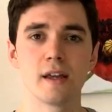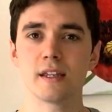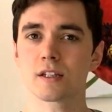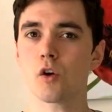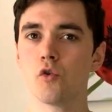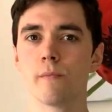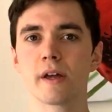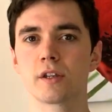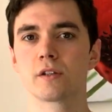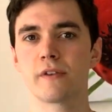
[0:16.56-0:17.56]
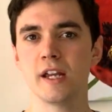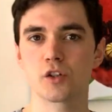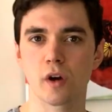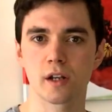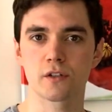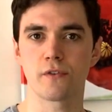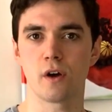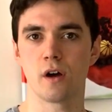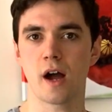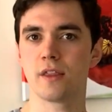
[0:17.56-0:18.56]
These are all methods of heat transfer